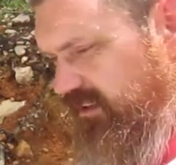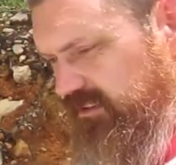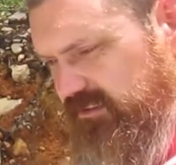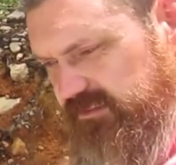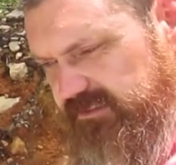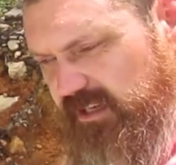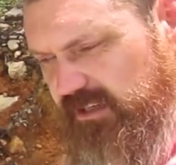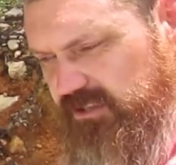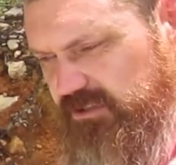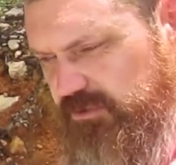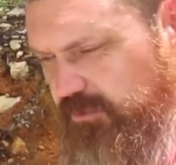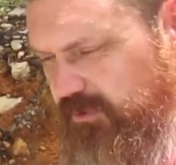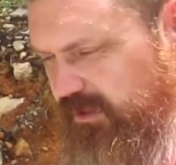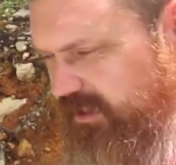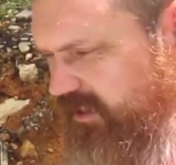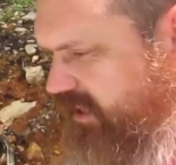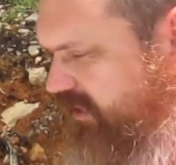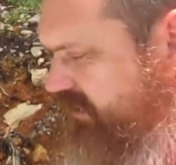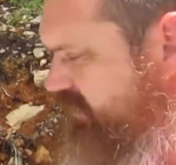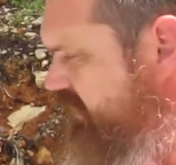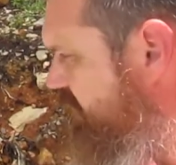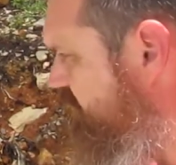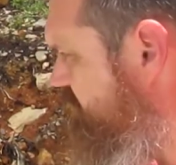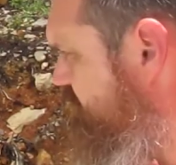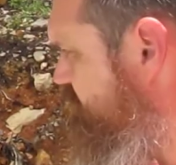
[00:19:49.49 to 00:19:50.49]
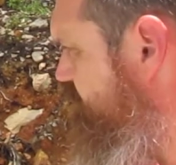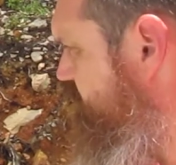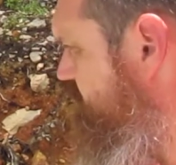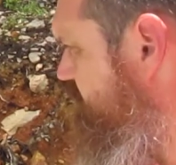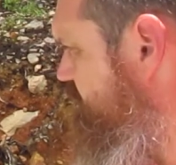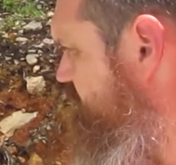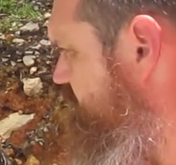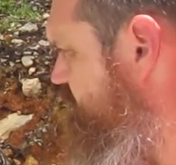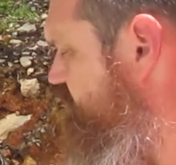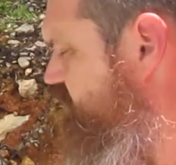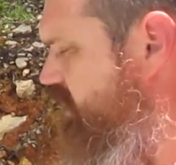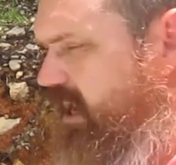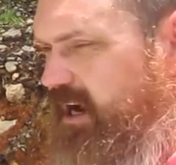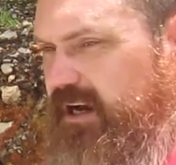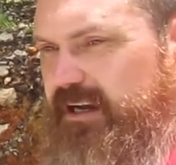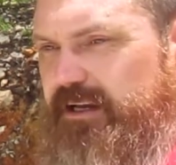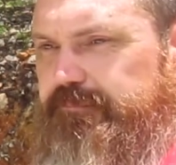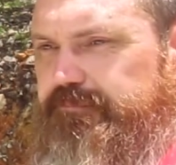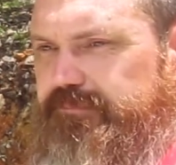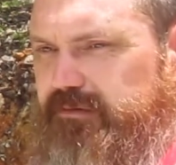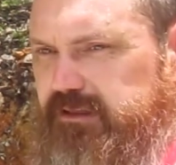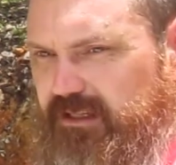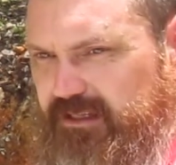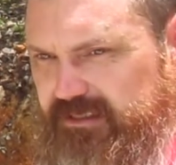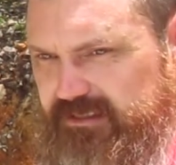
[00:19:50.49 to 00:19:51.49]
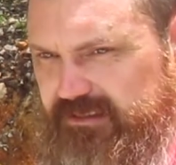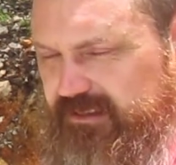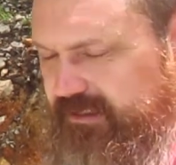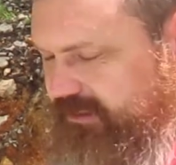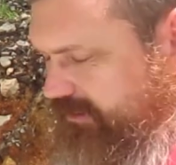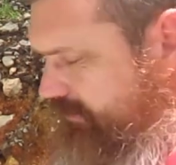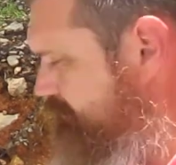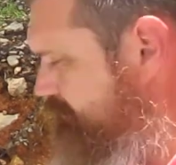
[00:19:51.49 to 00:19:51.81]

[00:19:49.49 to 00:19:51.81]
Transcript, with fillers: It'll take 28 days for it to dry completely.